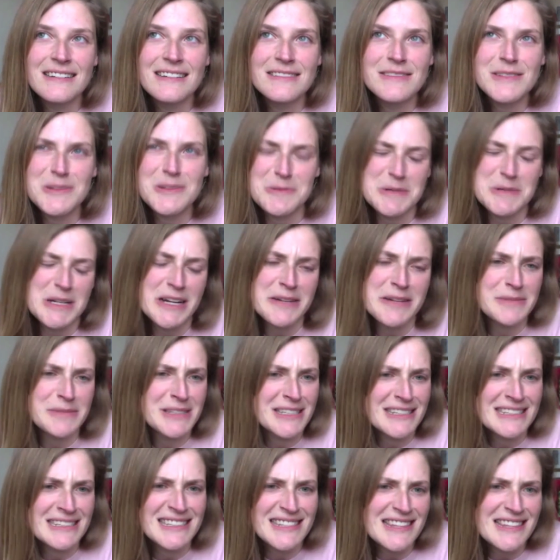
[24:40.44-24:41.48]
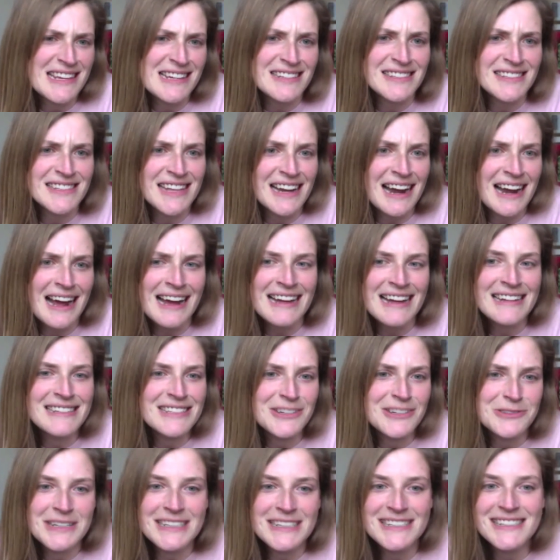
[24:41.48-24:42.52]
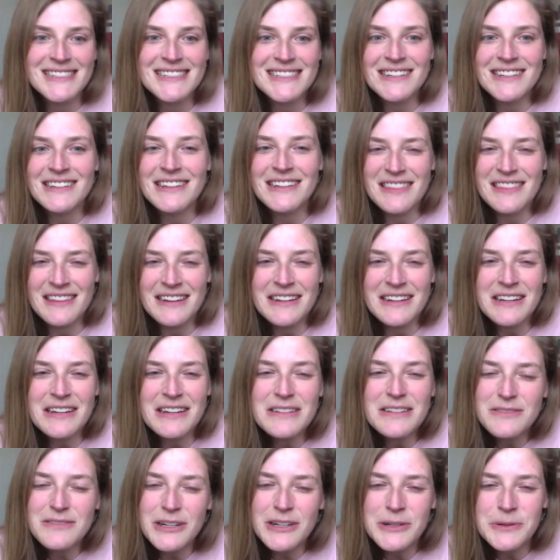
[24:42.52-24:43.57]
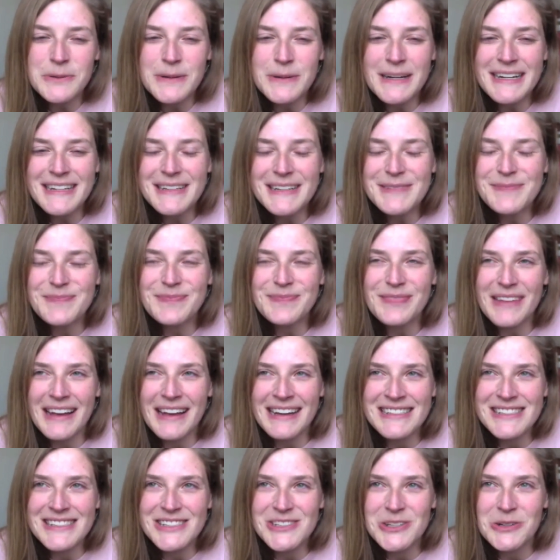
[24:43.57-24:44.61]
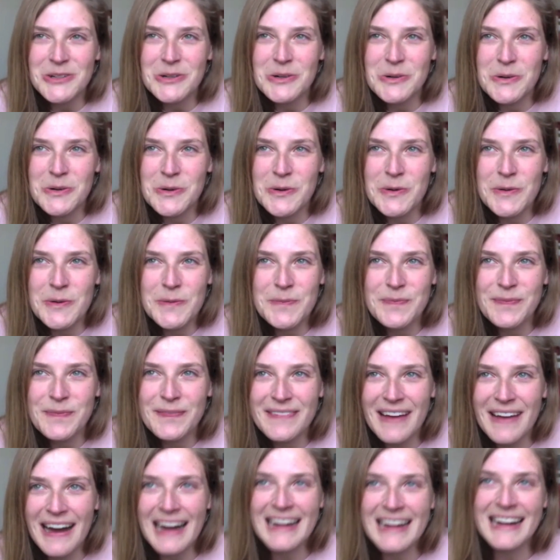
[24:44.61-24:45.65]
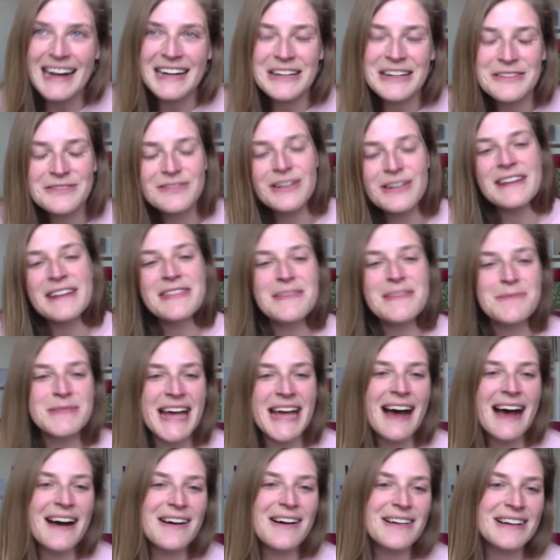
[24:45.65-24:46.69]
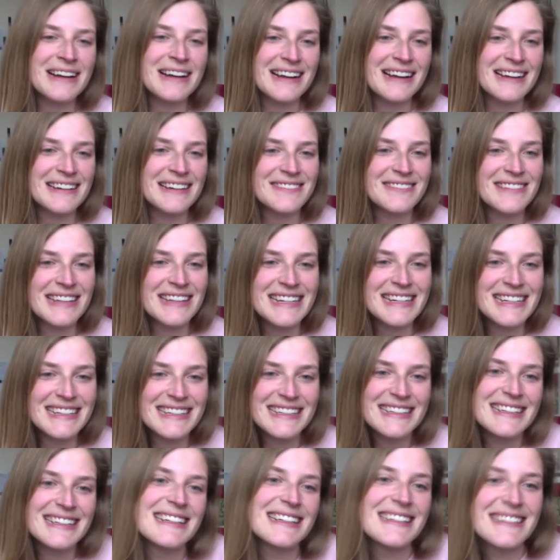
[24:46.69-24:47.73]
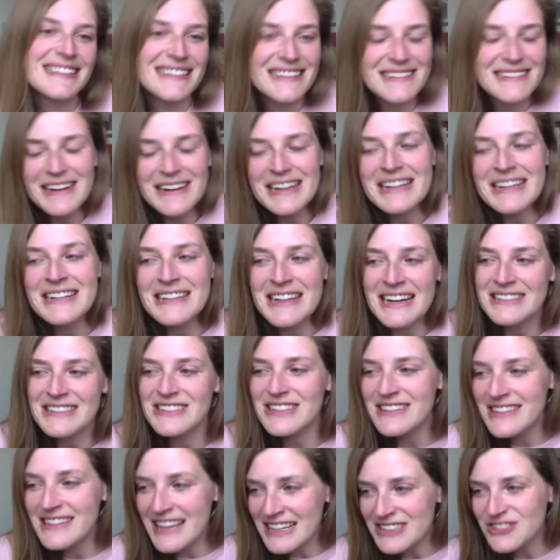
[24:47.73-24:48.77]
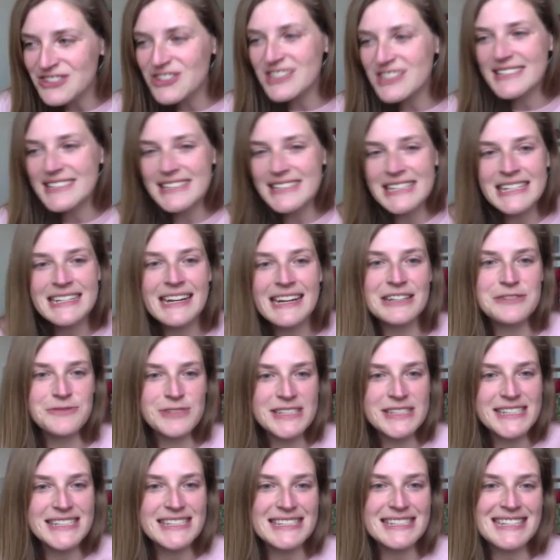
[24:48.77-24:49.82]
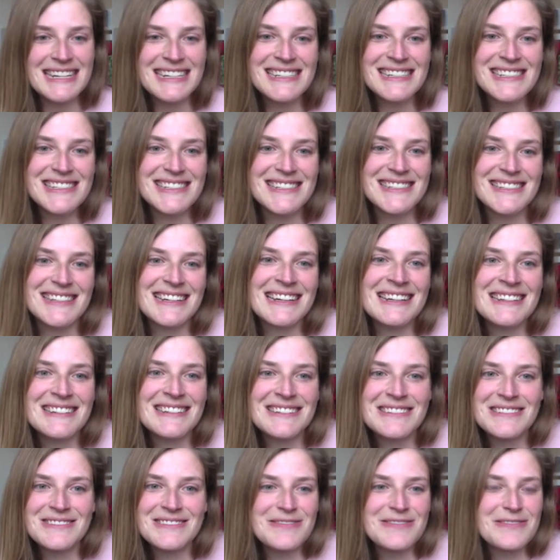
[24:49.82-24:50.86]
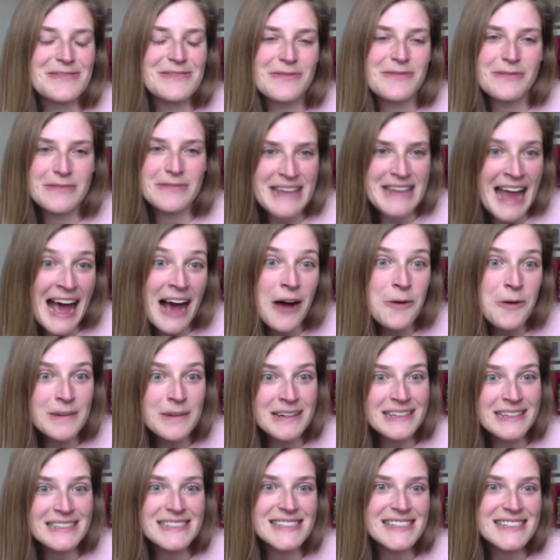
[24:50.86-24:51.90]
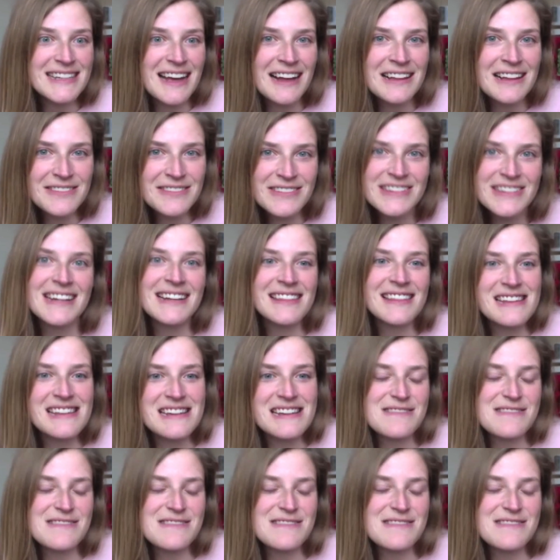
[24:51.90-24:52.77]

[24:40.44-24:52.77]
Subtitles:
sometimes it's things that I don't necessarily think of right away. And so I kind of write them down. I kind of like, and then just see kind of what sticks. And now when I see elephant, I think